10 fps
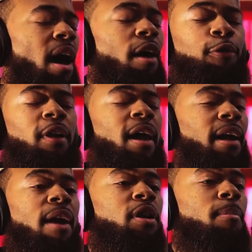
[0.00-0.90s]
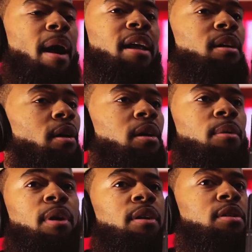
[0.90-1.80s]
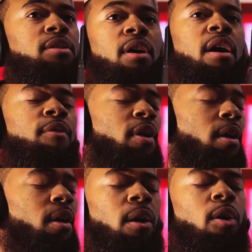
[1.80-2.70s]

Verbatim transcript: I feel like everybody gonna wanna serve it.